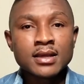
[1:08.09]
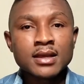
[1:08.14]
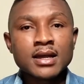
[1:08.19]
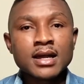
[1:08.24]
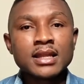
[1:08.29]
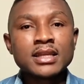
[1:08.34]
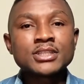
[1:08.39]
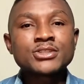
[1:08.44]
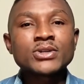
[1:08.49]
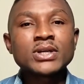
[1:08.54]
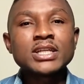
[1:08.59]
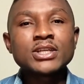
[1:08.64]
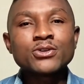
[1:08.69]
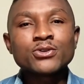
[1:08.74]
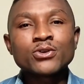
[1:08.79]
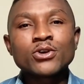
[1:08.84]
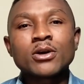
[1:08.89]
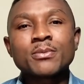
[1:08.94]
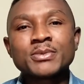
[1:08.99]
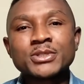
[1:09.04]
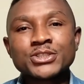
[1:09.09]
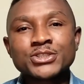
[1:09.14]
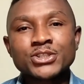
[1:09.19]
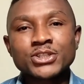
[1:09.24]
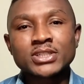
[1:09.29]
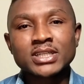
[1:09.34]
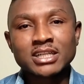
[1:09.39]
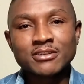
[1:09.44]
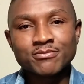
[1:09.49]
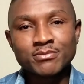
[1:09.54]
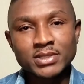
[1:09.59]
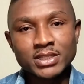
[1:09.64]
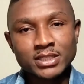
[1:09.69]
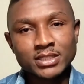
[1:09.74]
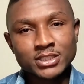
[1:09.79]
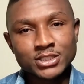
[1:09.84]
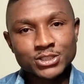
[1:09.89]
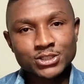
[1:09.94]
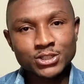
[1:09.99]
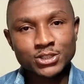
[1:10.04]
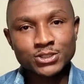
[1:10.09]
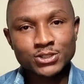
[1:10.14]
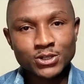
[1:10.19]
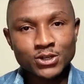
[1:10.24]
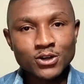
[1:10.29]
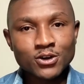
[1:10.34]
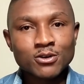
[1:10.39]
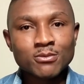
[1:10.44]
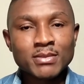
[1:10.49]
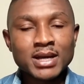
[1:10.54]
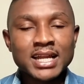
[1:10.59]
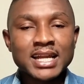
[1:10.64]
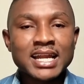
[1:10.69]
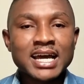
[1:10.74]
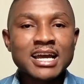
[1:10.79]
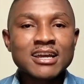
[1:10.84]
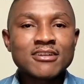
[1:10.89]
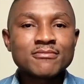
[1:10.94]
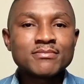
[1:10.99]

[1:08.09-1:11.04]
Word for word: I literally grew up in church and I've been in church all my life,